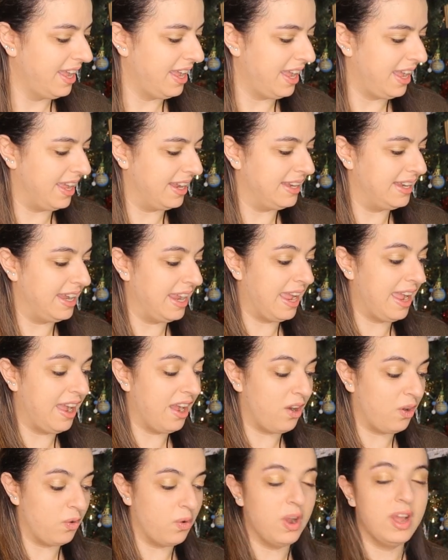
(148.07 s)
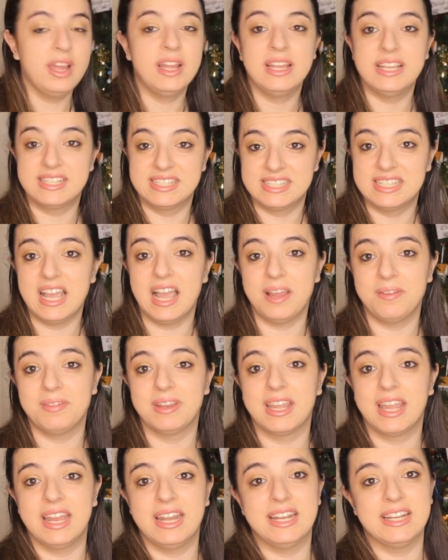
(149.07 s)
And now it's time
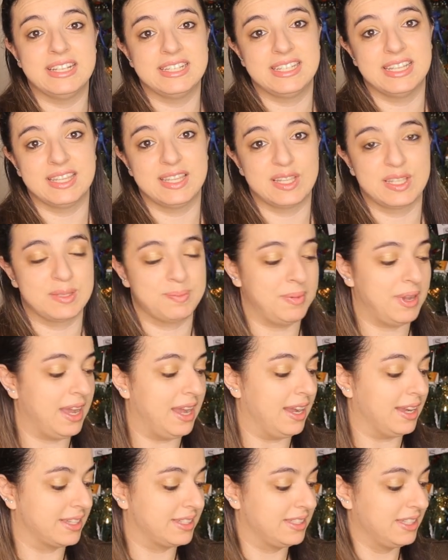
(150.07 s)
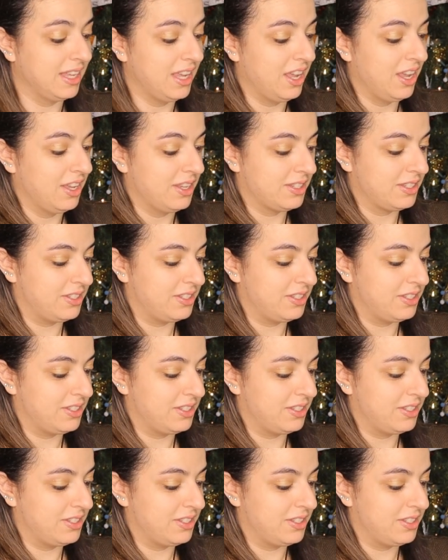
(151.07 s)
to get into this box.